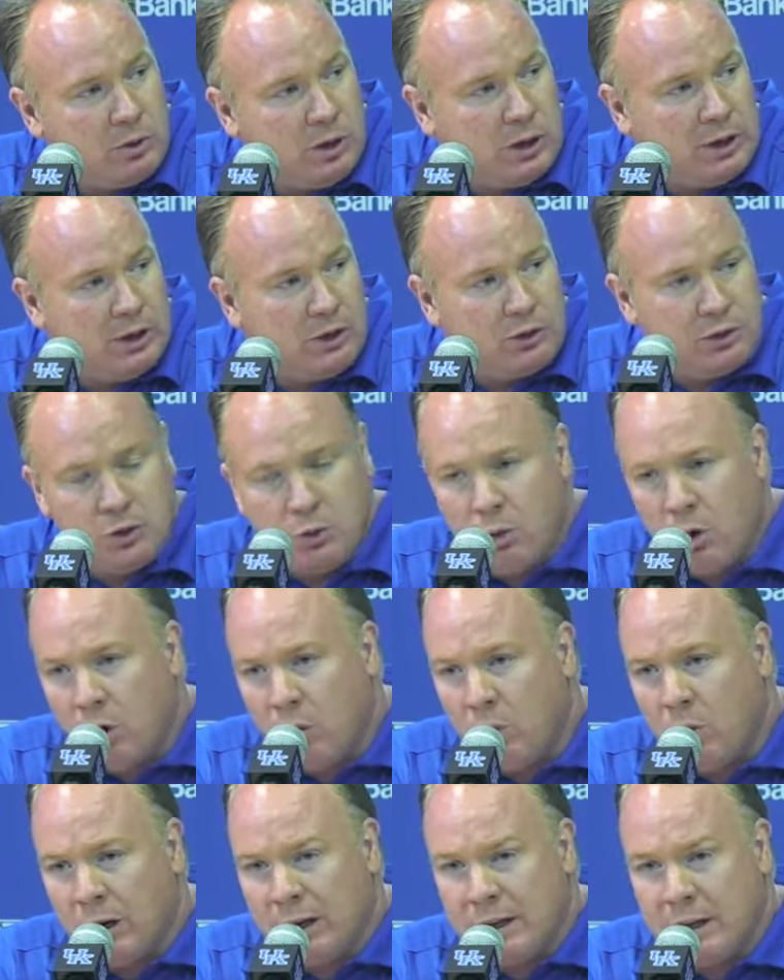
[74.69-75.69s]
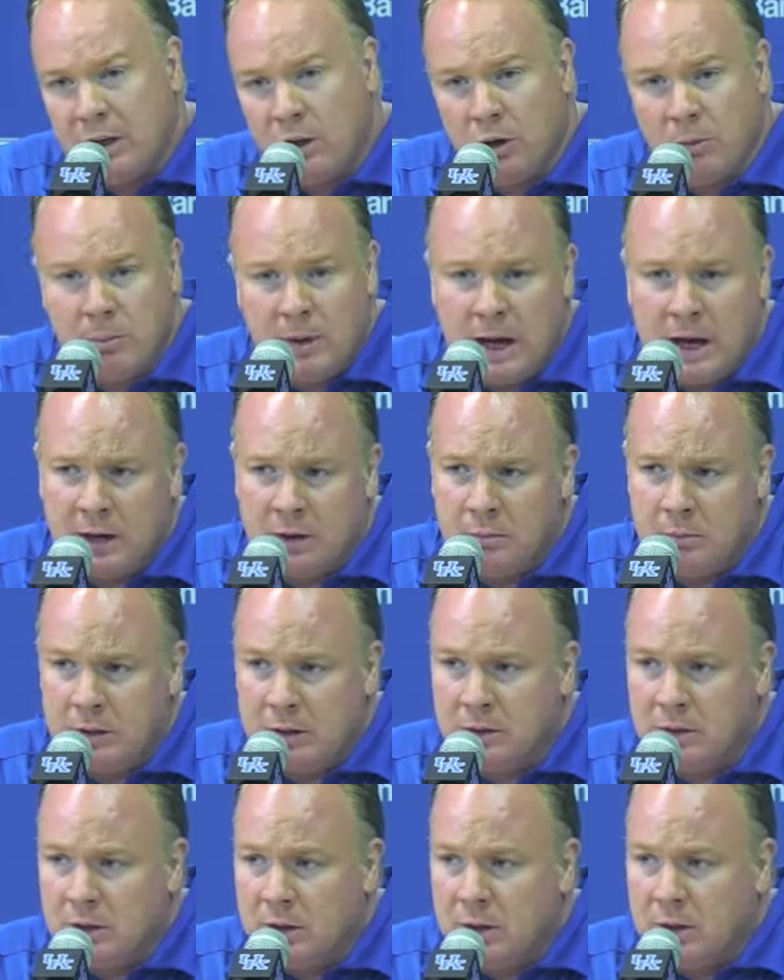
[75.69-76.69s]
I know you all want to hear about
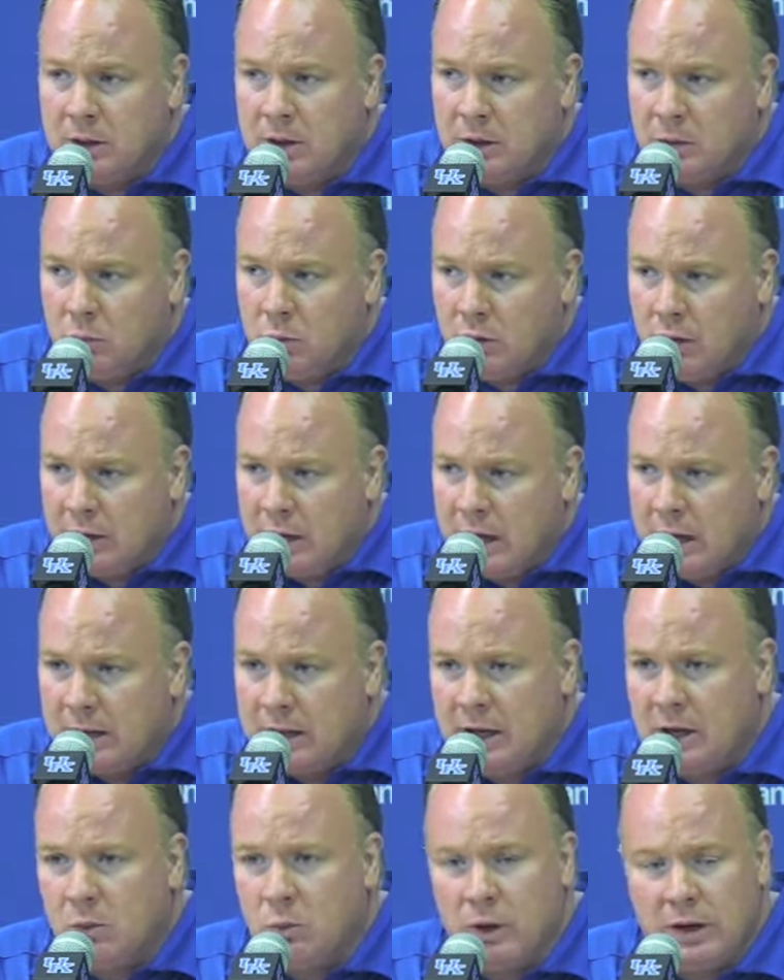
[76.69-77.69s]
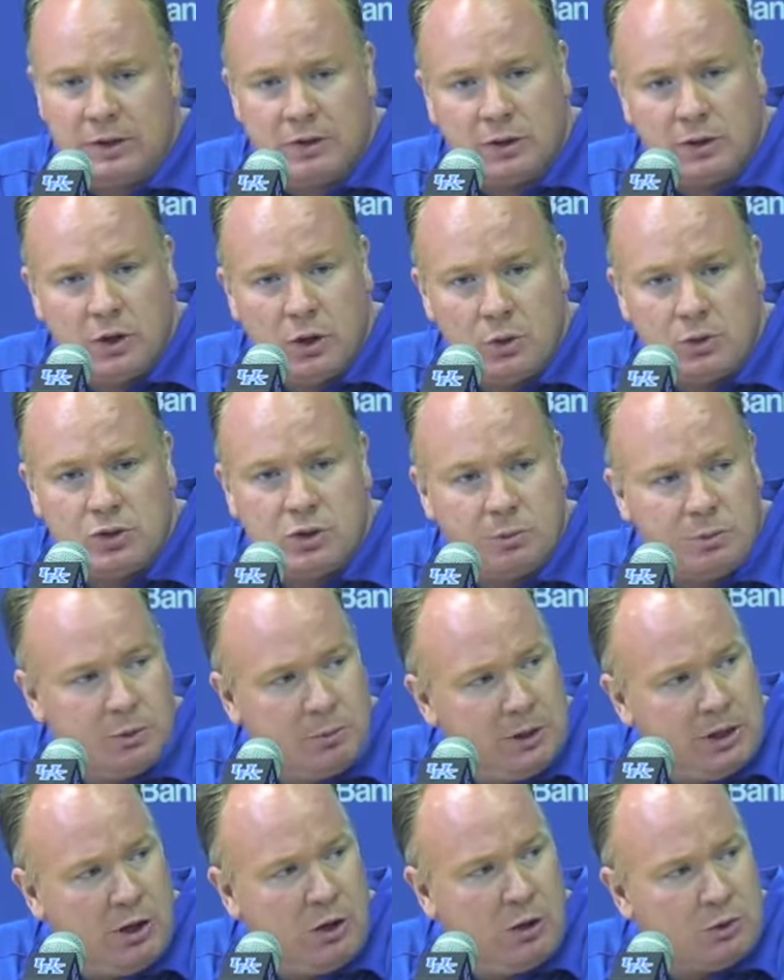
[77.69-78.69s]
them, and really I can't wait to coach them, to
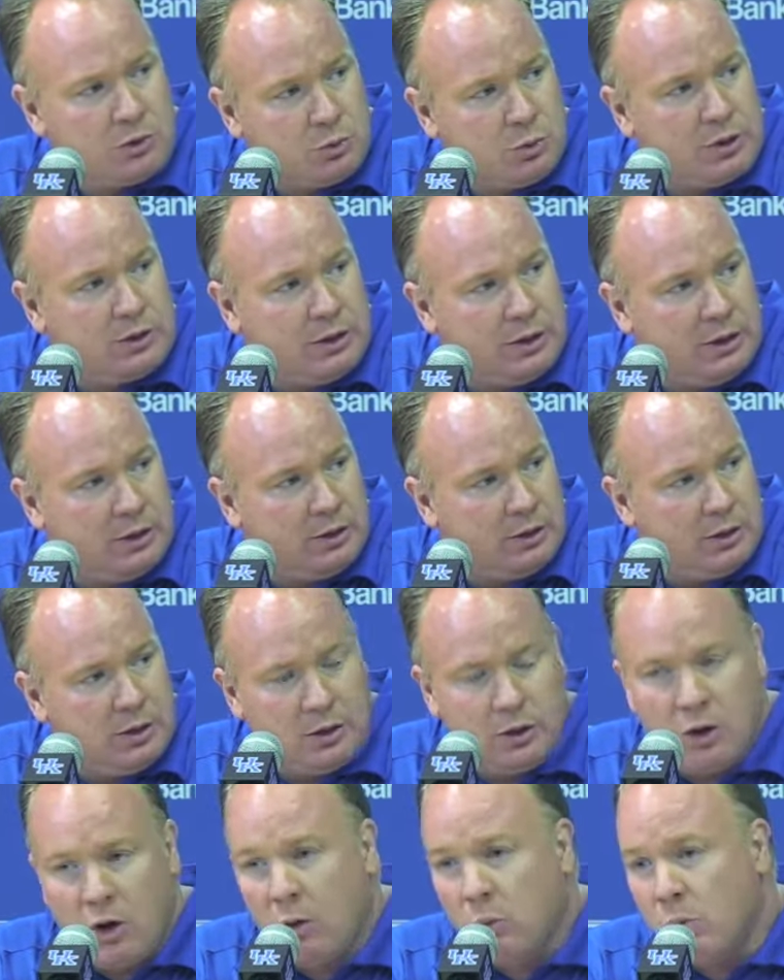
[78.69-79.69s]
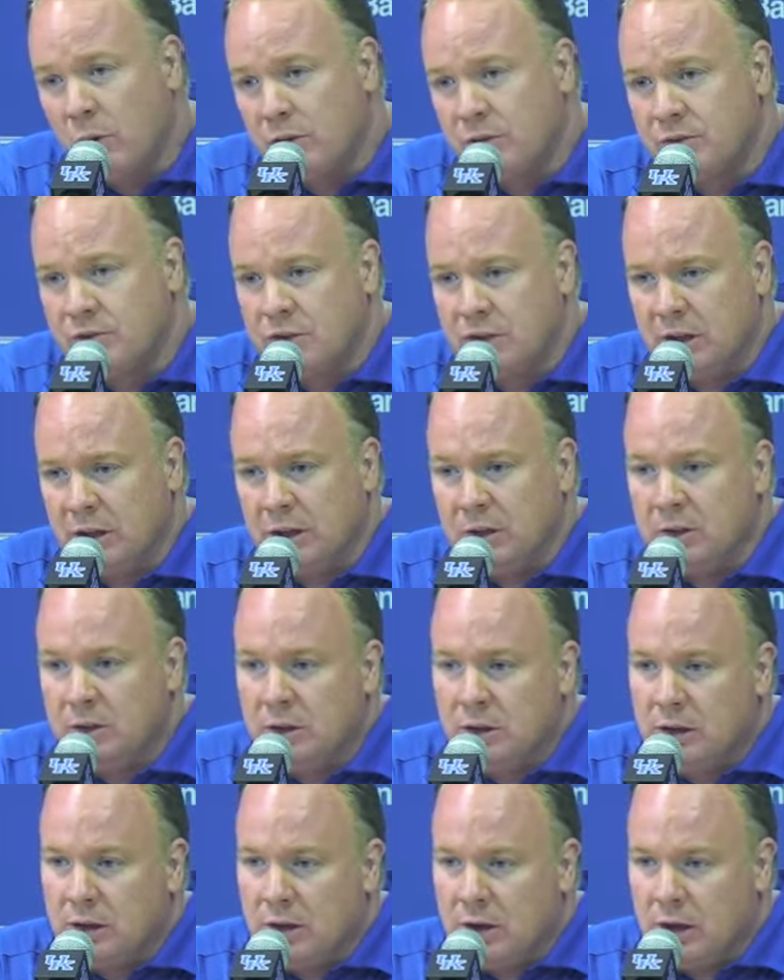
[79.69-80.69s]
be honest with you, along with seeing,
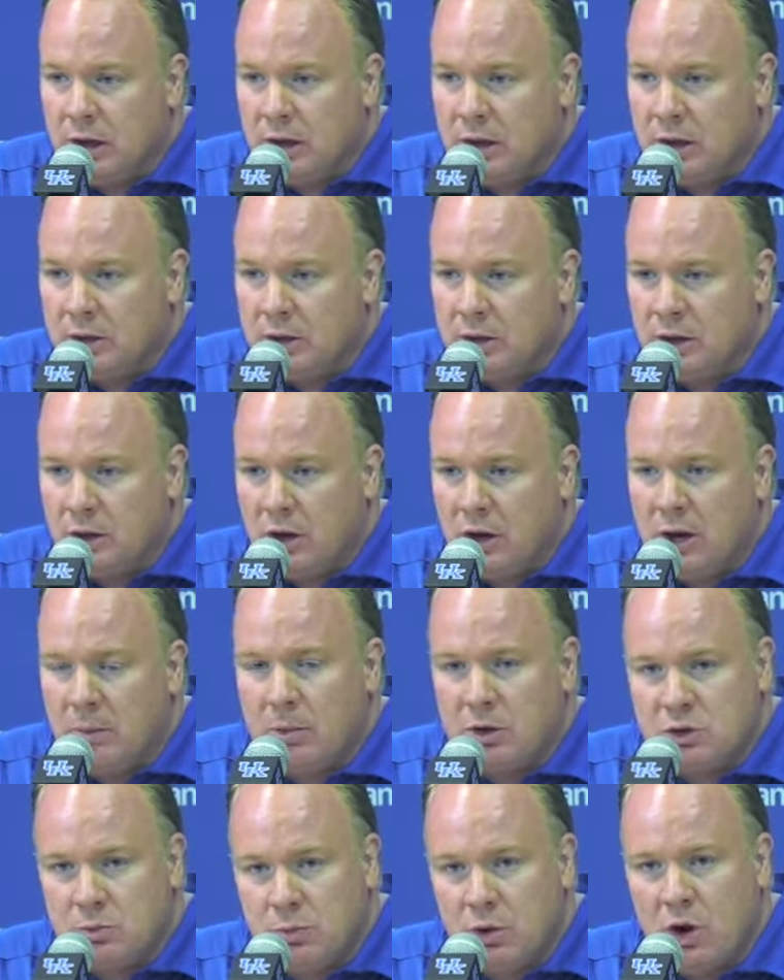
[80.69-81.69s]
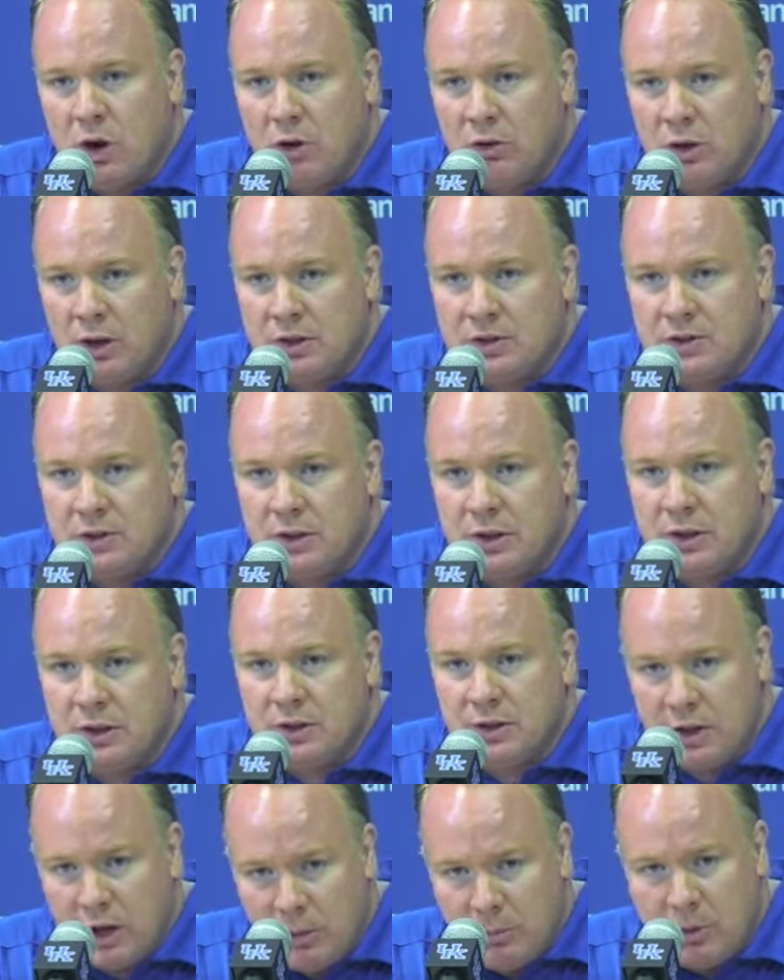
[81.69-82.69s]
you know, how much progress the
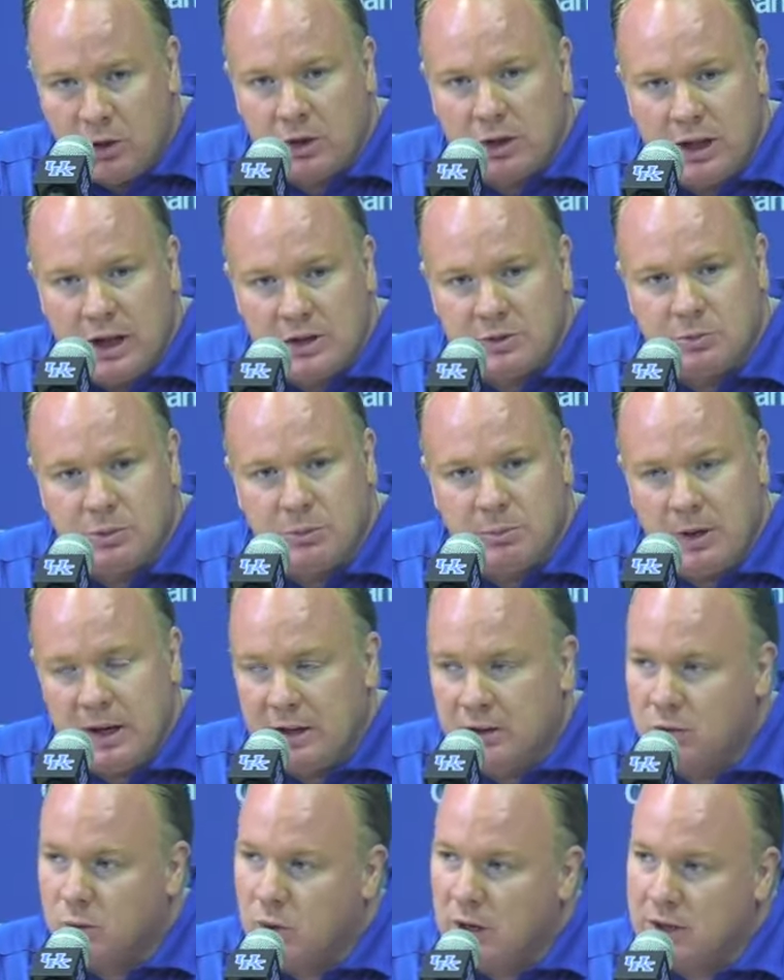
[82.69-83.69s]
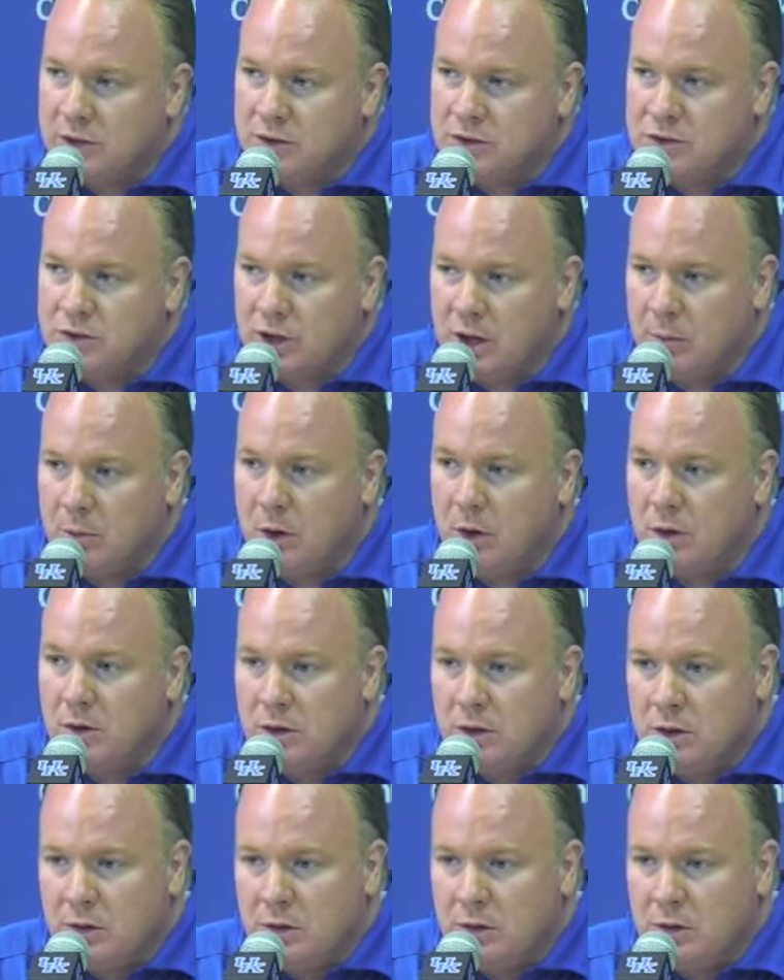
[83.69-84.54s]
upperclassmen made throughout the summer.